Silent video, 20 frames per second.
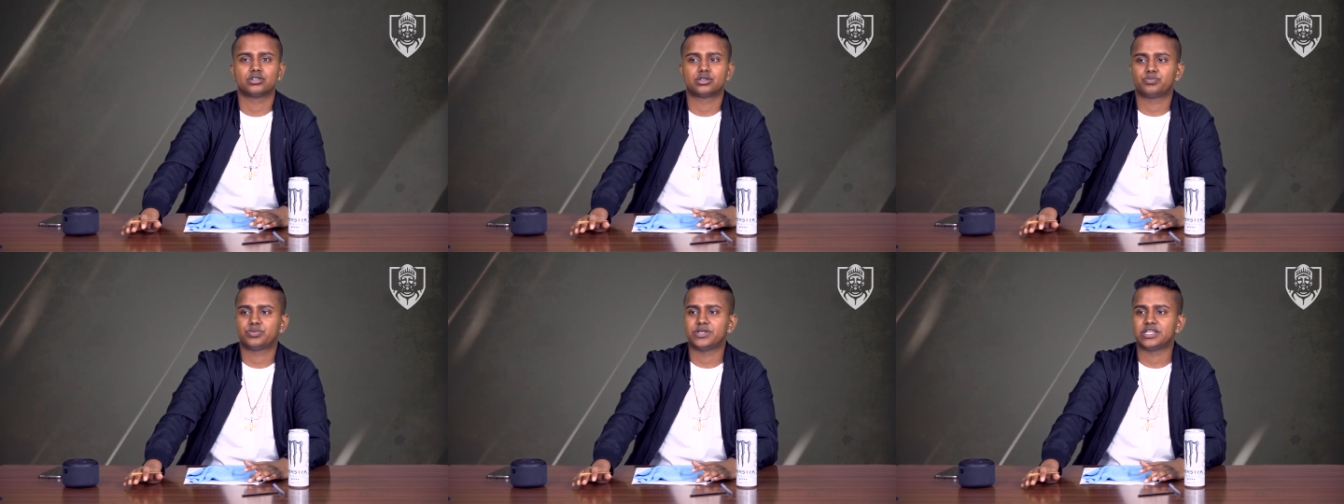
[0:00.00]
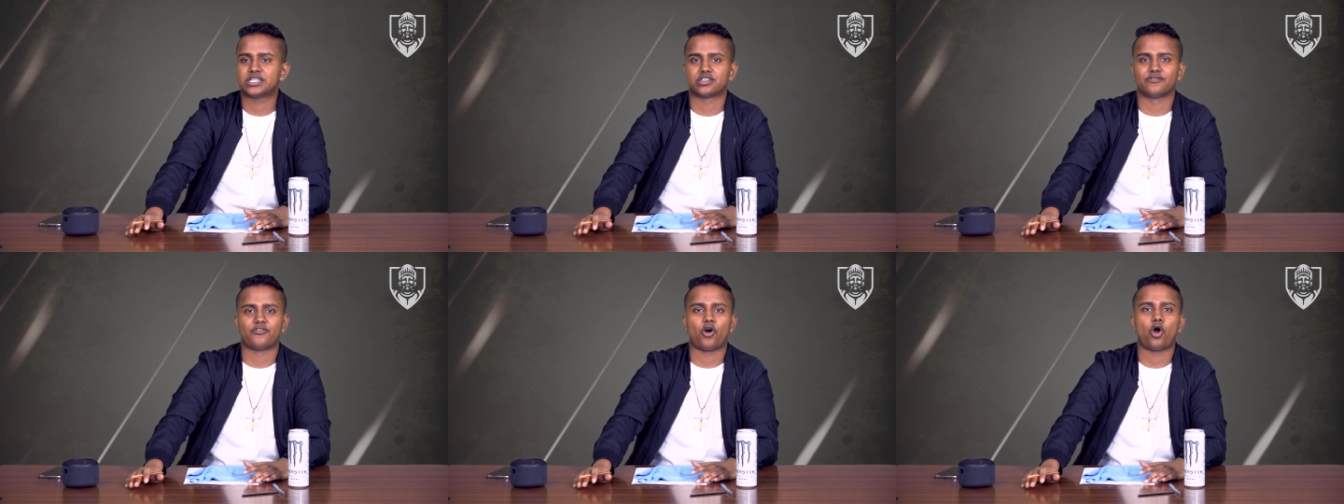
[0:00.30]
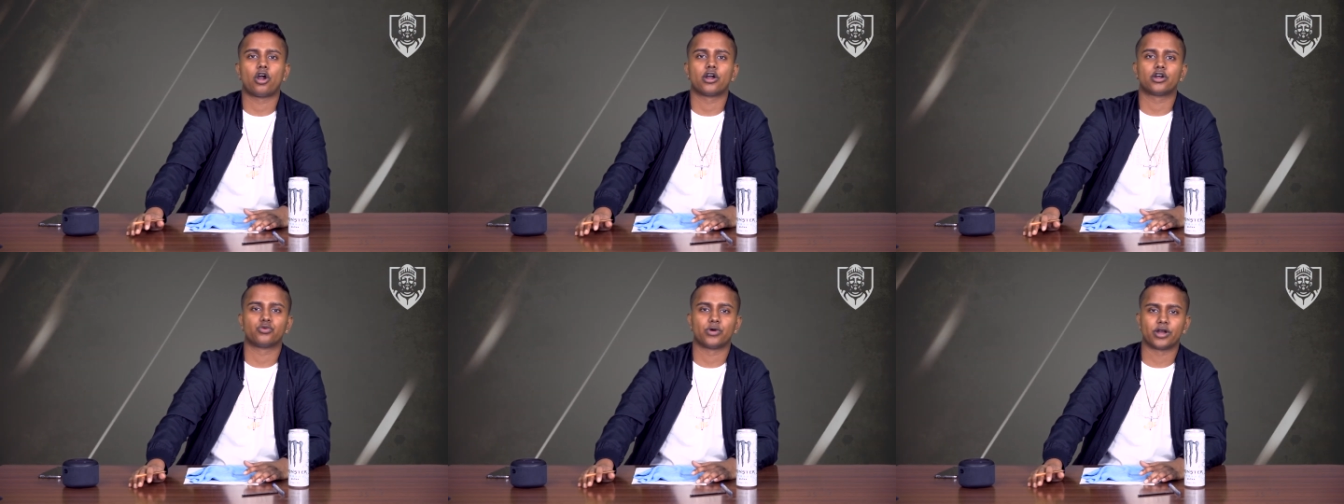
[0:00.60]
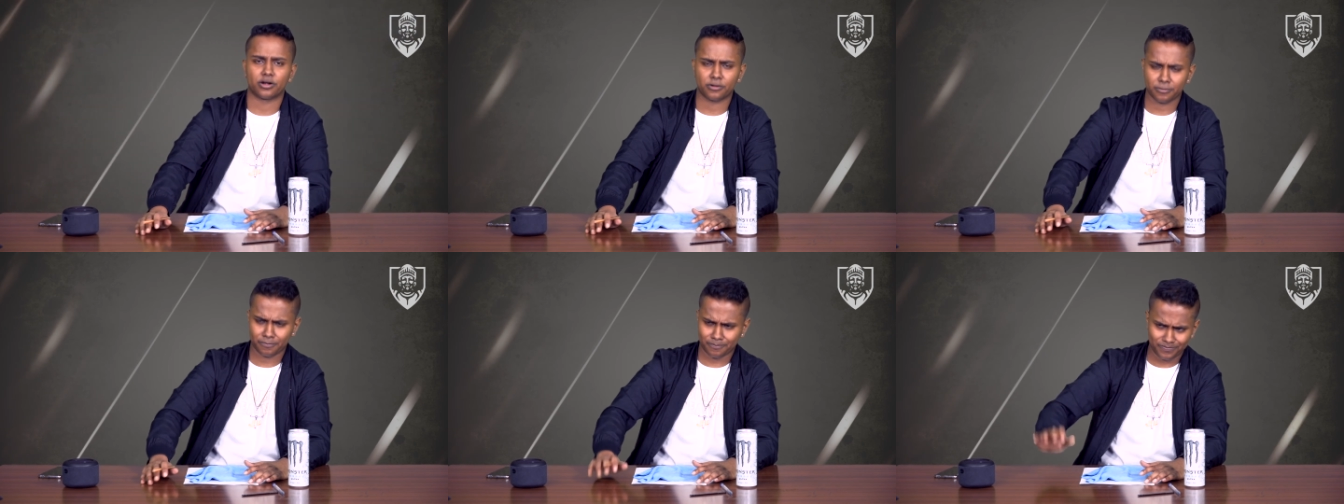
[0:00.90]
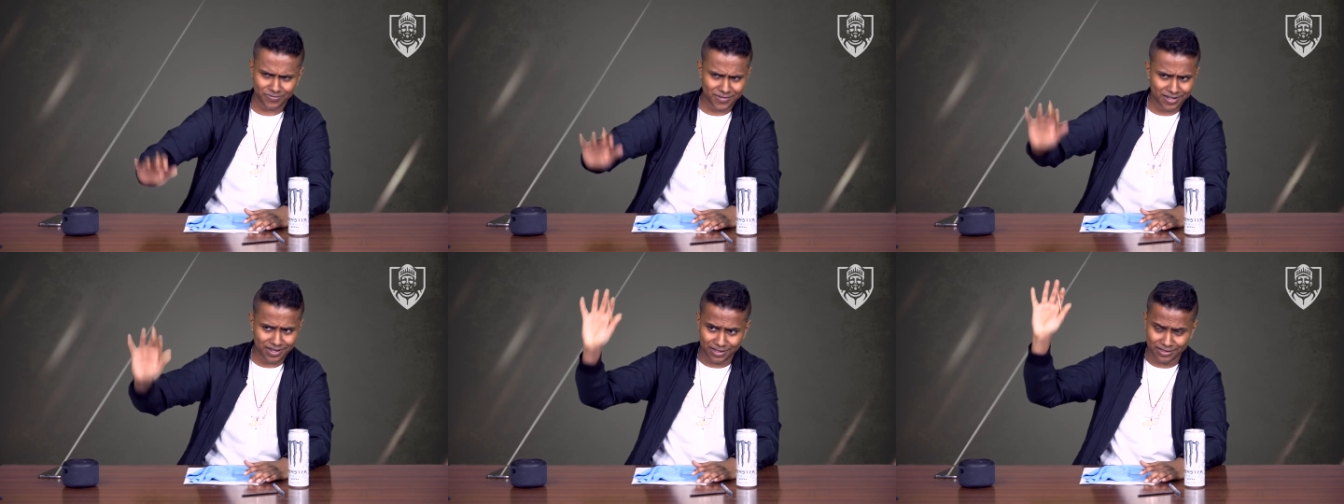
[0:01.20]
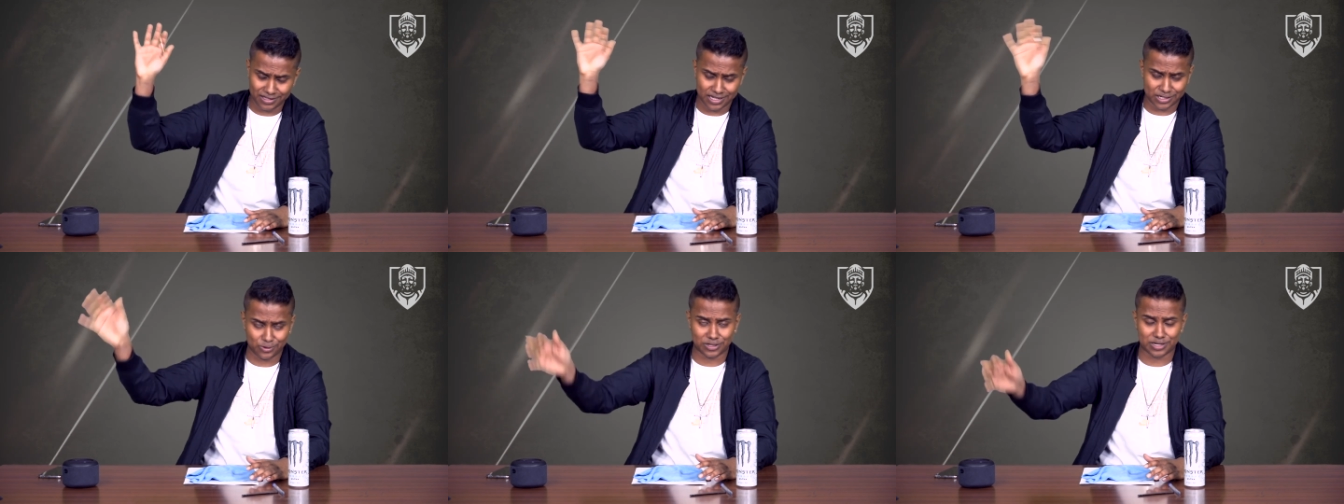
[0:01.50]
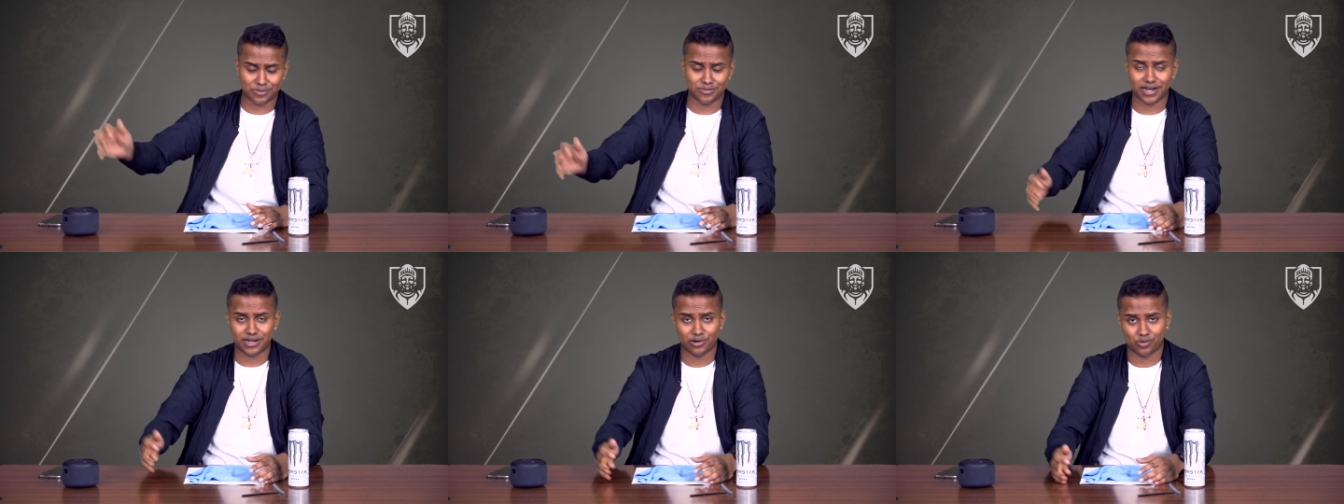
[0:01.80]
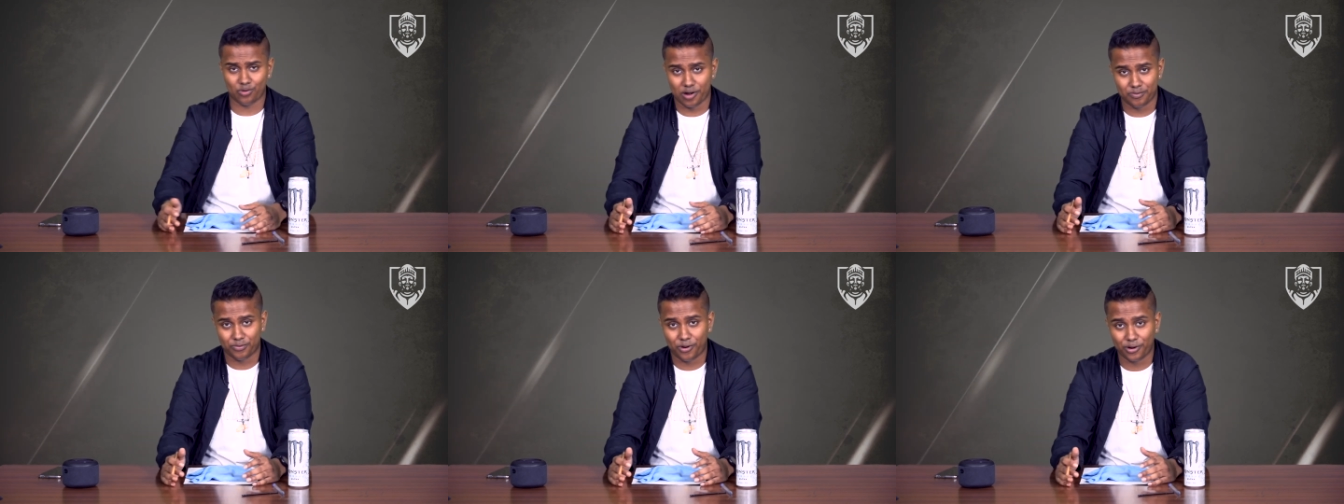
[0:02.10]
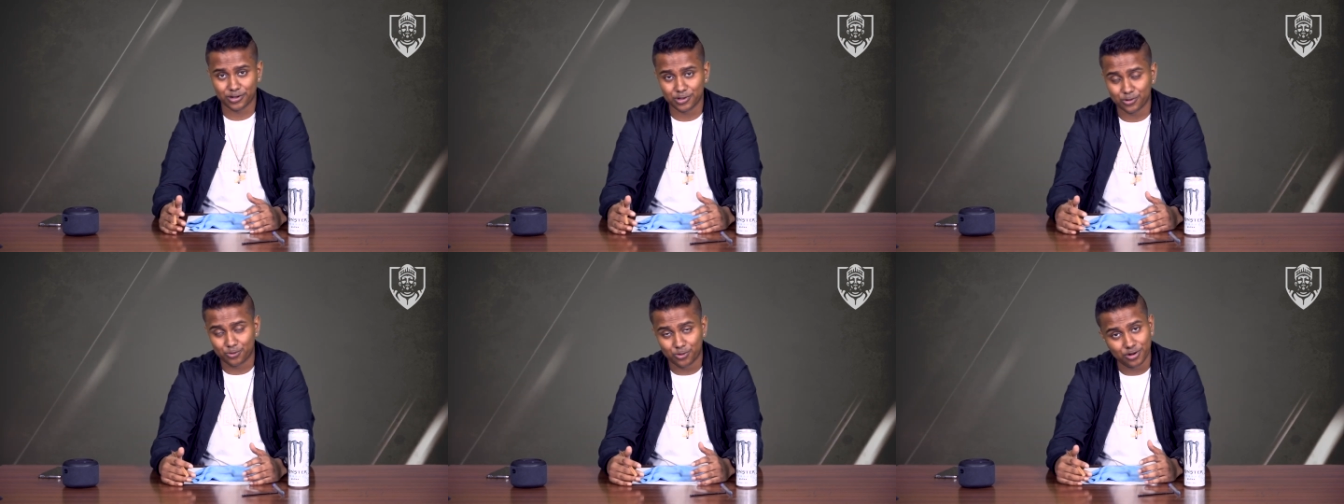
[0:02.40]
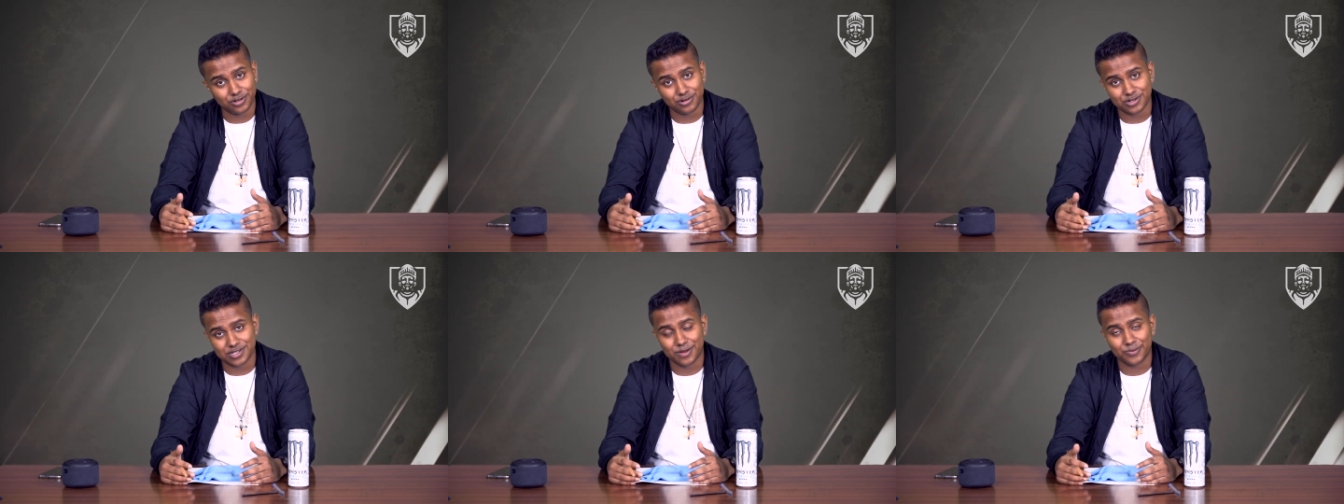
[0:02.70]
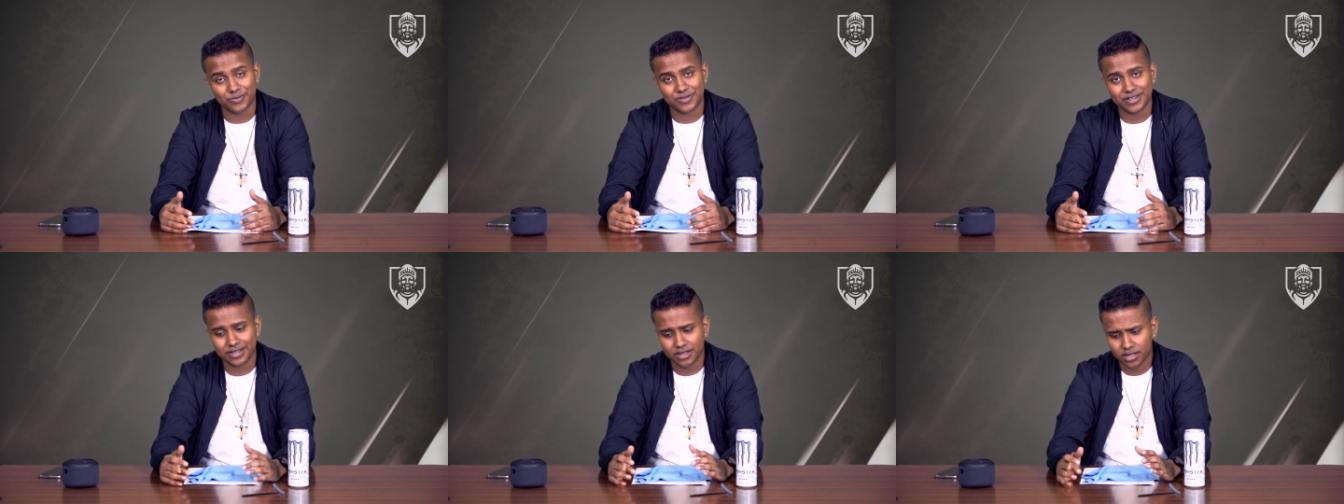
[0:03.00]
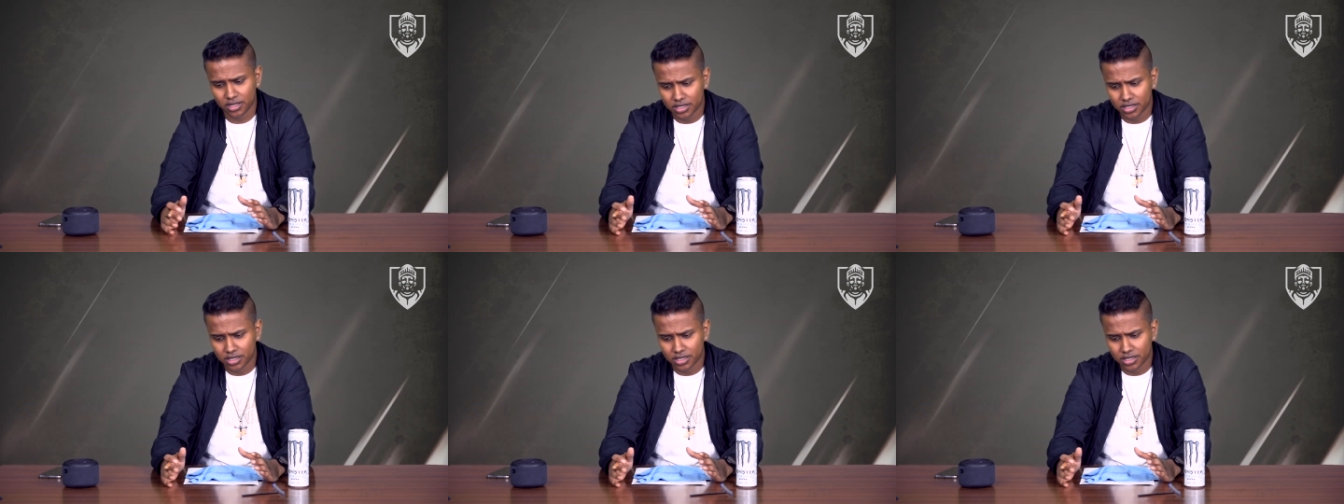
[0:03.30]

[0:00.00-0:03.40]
piece of hardware that's only made in one part of the world or something.